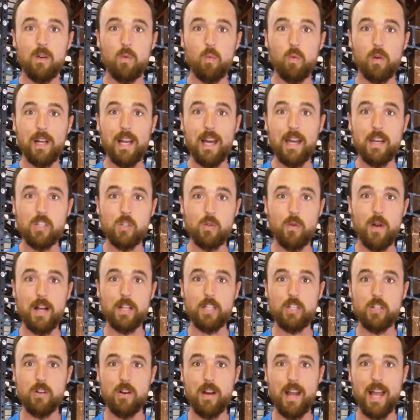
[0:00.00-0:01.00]
we're kind of
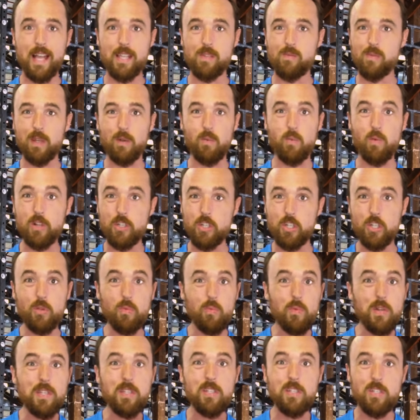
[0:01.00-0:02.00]
scratching our heads. We're like, what
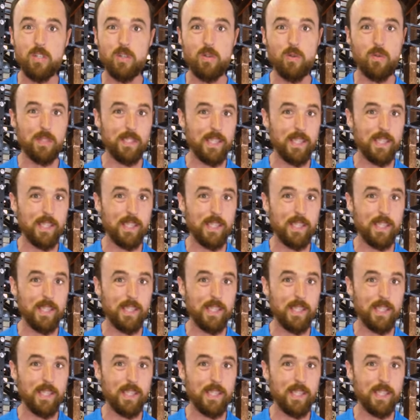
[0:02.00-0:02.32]
should we do?